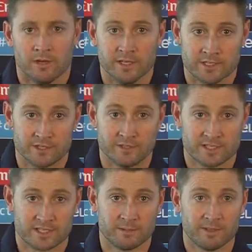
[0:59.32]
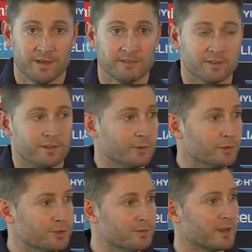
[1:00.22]
It's certainly something I haven't
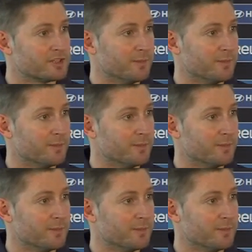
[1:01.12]
thought too much